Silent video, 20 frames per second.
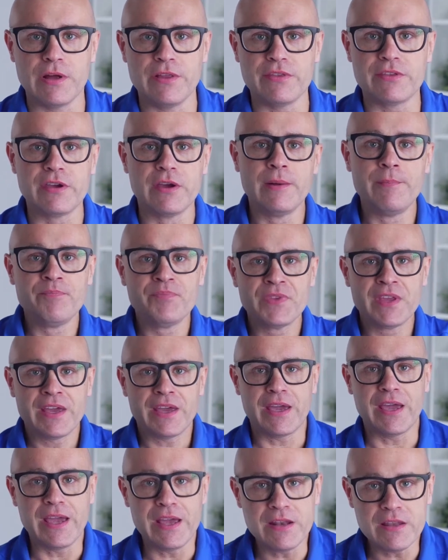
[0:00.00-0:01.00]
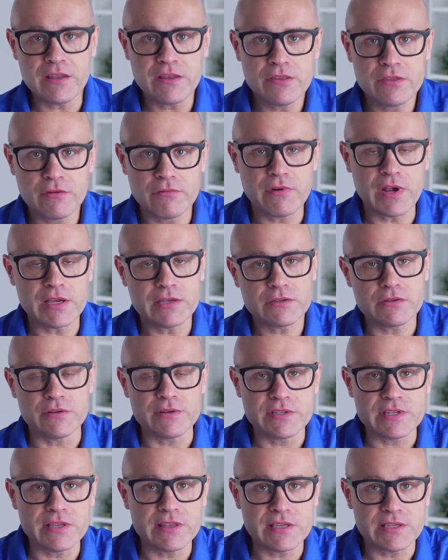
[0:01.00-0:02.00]
And in the
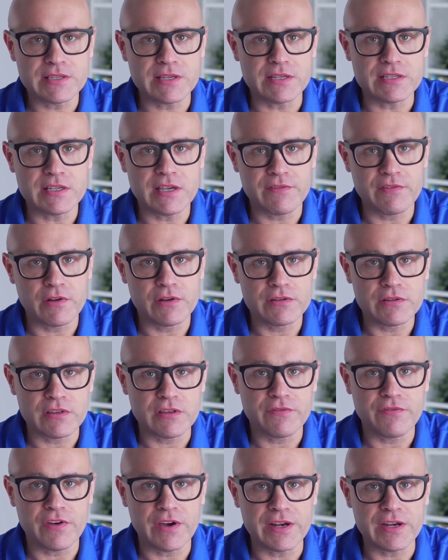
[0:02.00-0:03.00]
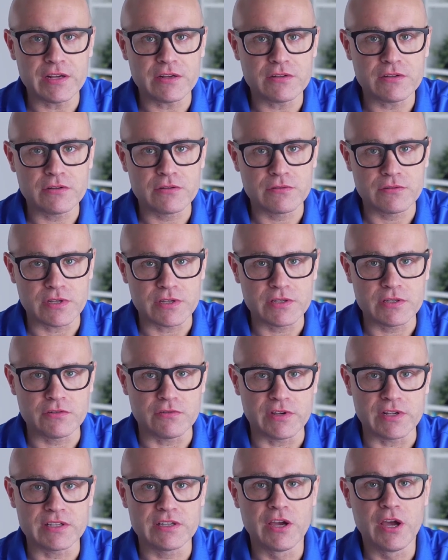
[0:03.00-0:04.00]
restaurants in the city of London, the financial
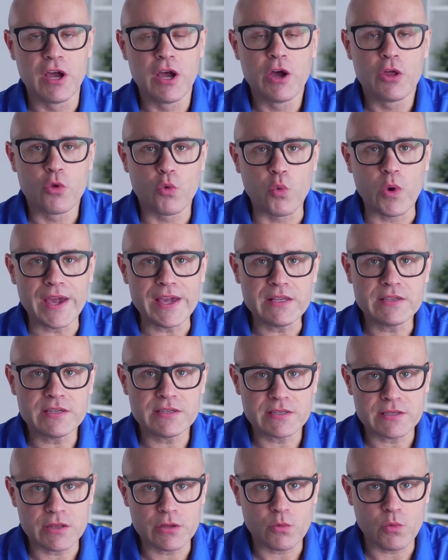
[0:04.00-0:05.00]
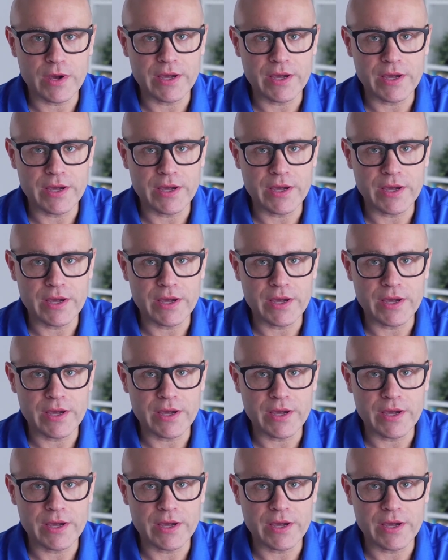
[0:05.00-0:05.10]
district, the waiters and the